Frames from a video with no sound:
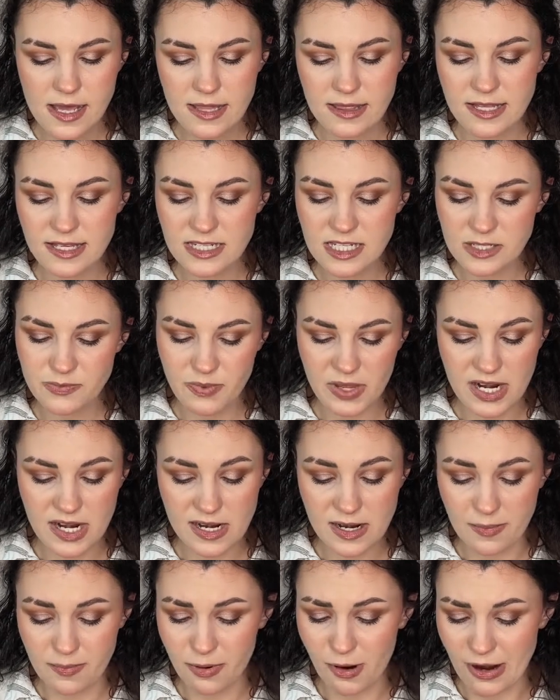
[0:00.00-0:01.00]
This has been in
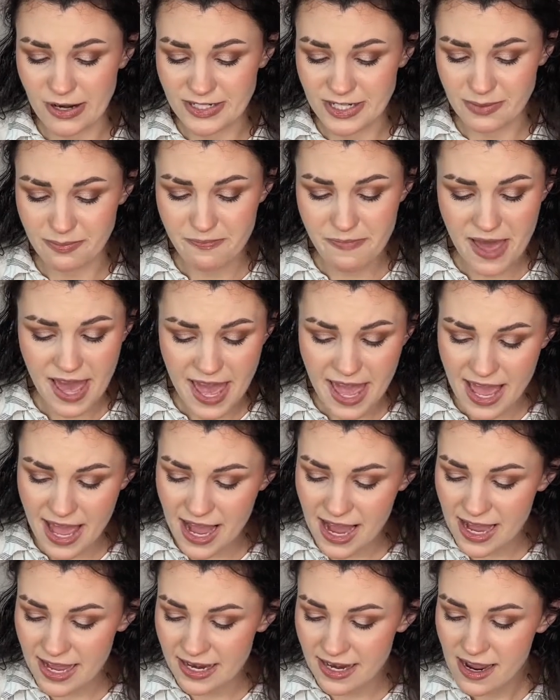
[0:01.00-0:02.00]
a project
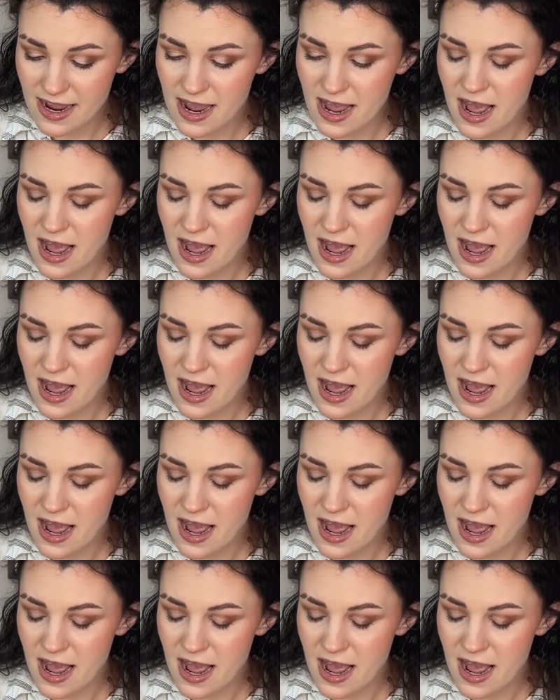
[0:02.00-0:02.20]
pan.